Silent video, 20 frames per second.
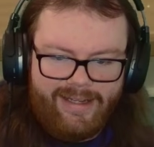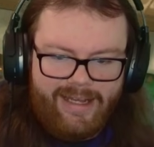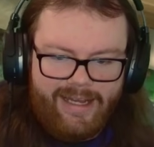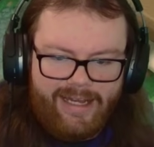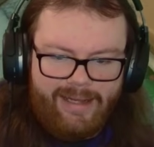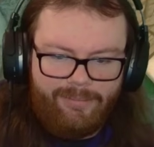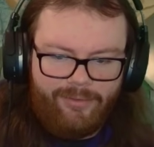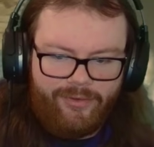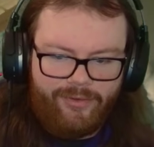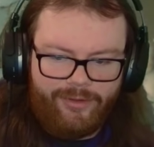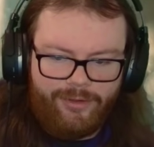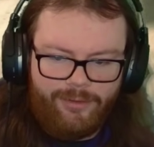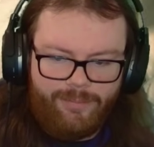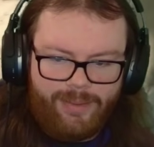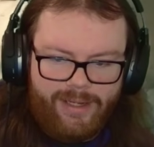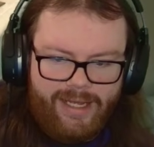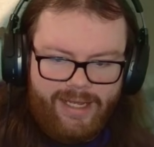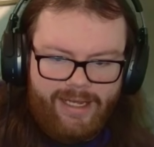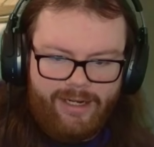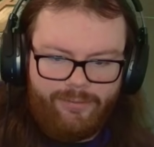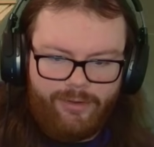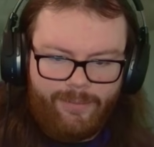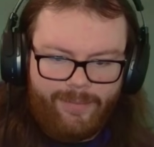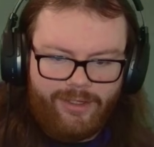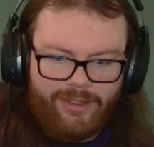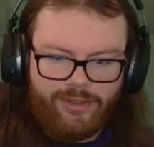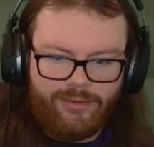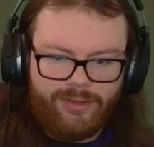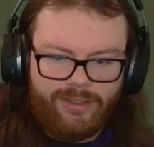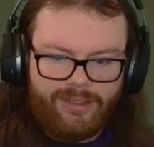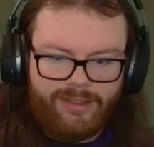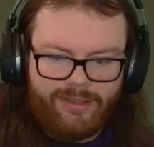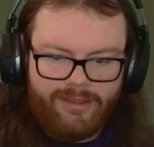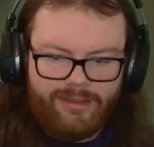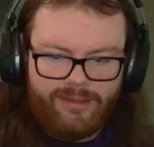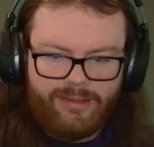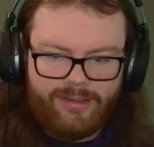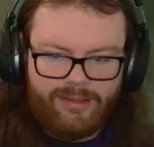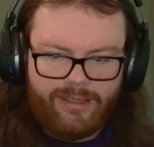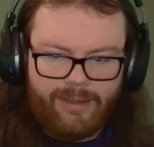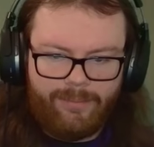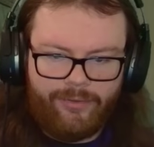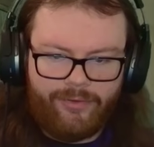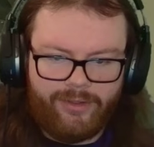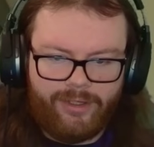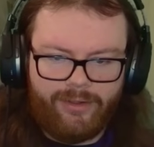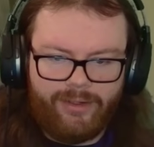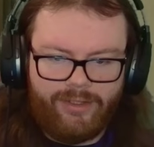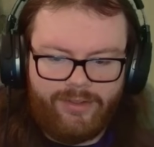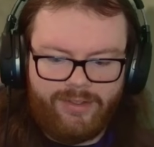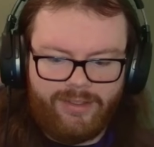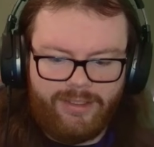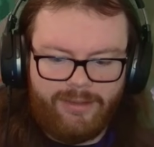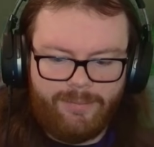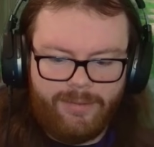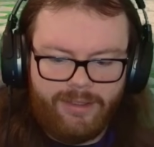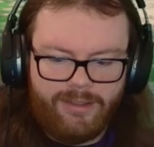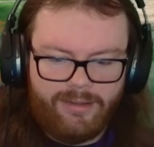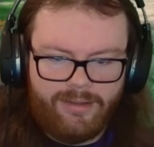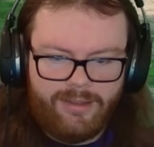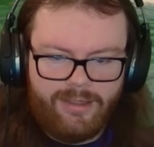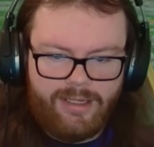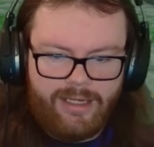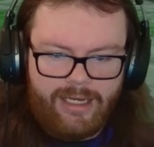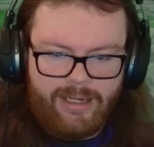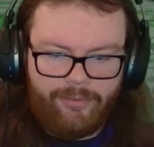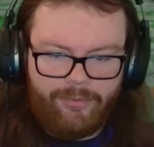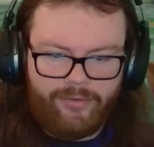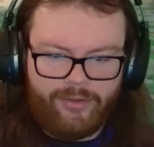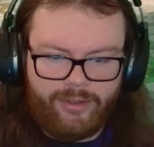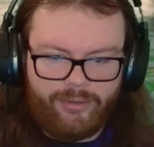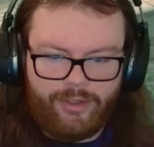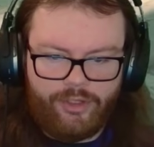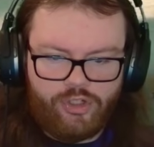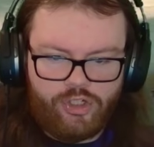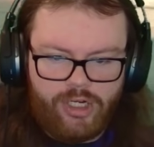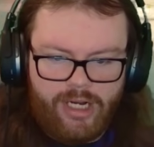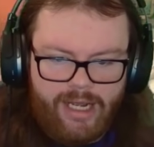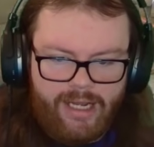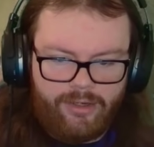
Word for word: I'm so bad, what am I doing? I'm sorry, team. I'm sorry, chat.